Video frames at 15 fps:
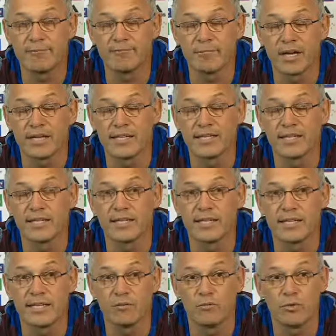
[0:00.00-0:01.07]

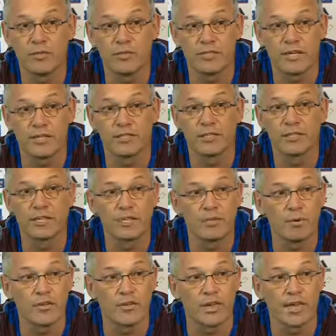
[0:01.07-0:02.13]
articulating words and had to think
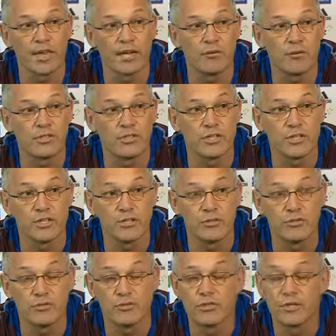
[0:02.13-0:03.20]
about the language that he
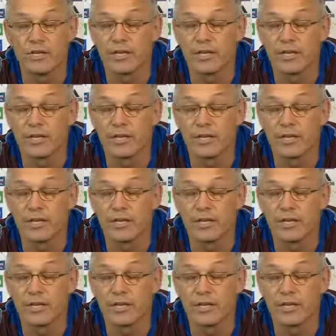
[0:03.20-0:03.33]
used.